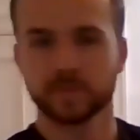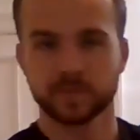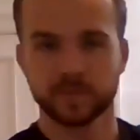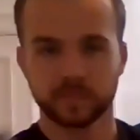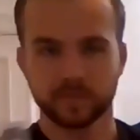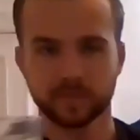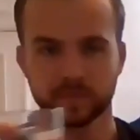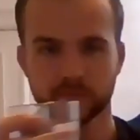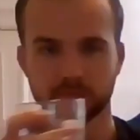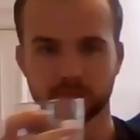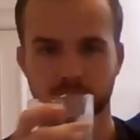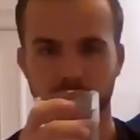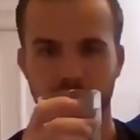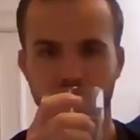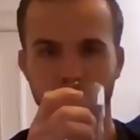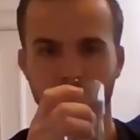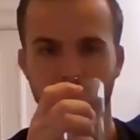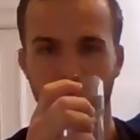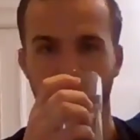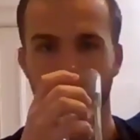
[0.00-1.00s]
end
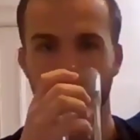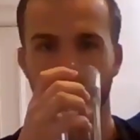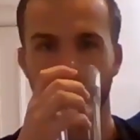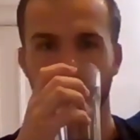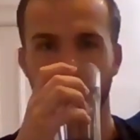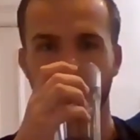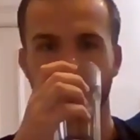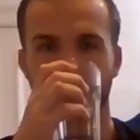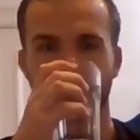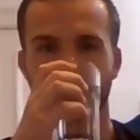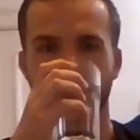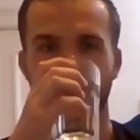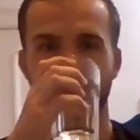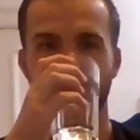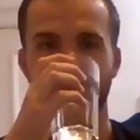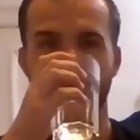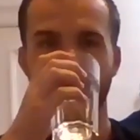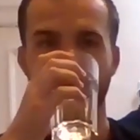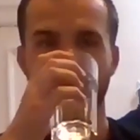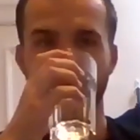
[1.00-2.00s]
our stream right now,
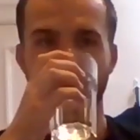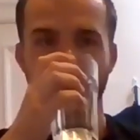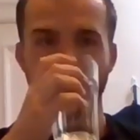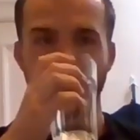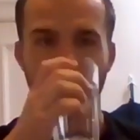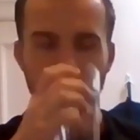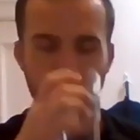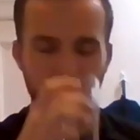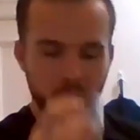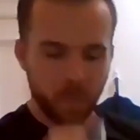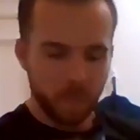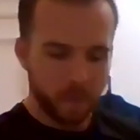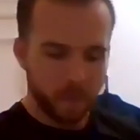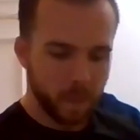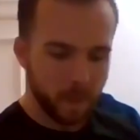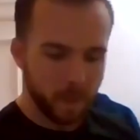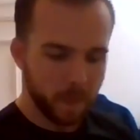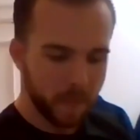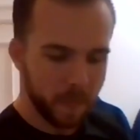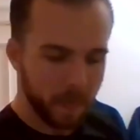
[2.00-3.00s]
and
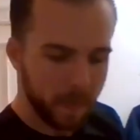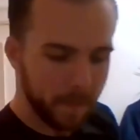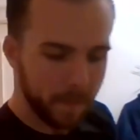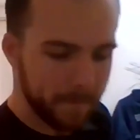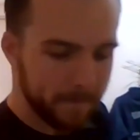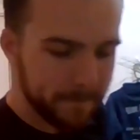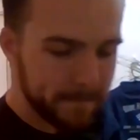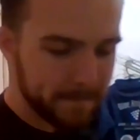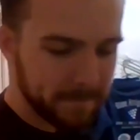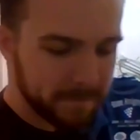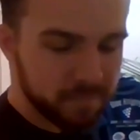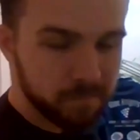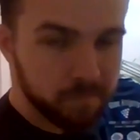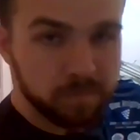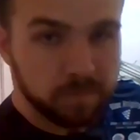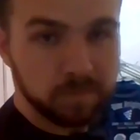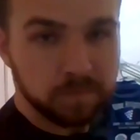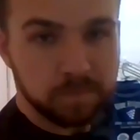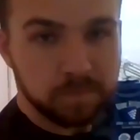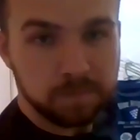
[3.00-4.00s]

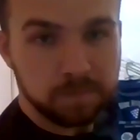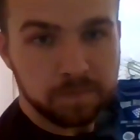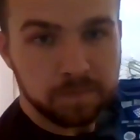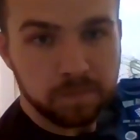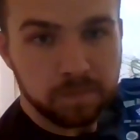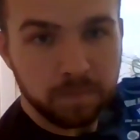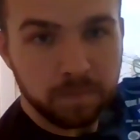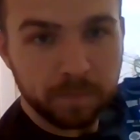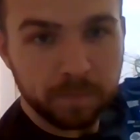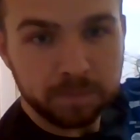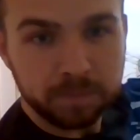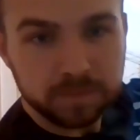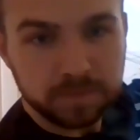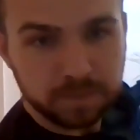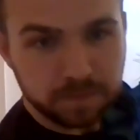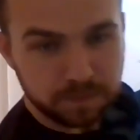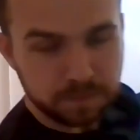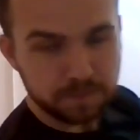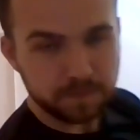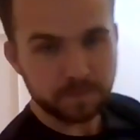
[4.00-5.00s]
we'll come
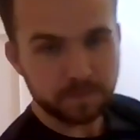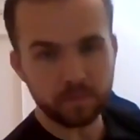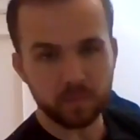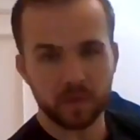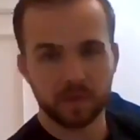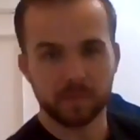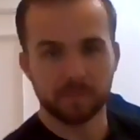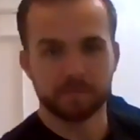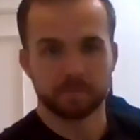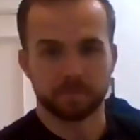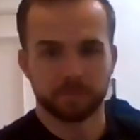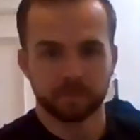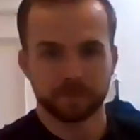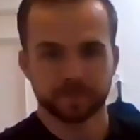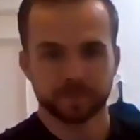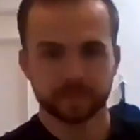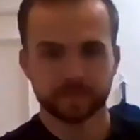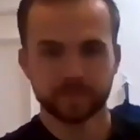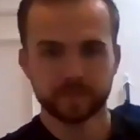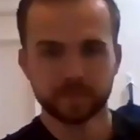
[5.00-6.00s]
back to this
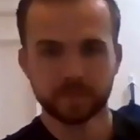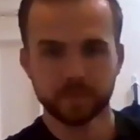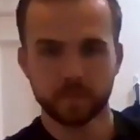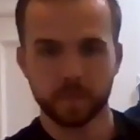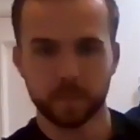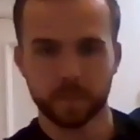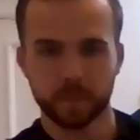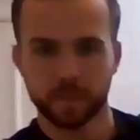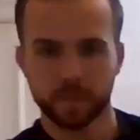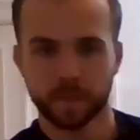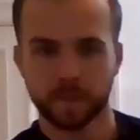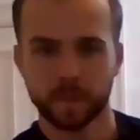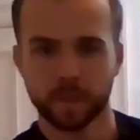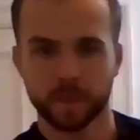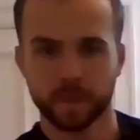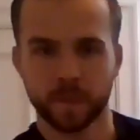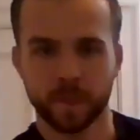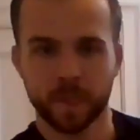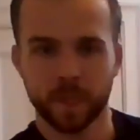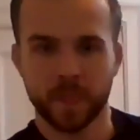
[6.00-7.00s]
because Mr. Belcher is doing
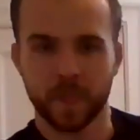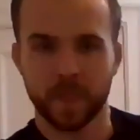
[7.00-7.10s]
another